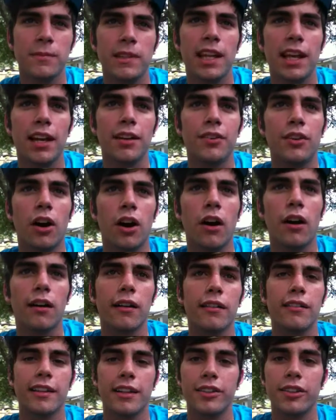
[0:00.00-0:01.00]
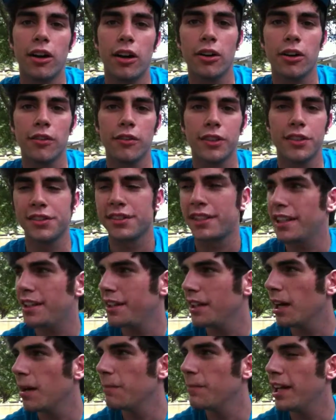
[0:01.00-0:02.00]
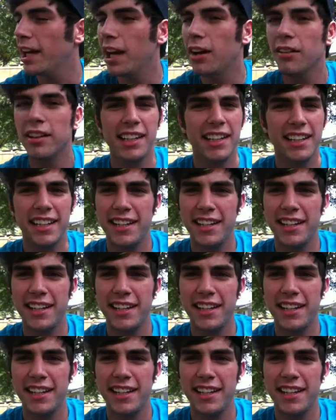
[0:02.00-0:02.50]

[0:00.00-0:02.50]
yeah, dog. That dog over there's getting up now.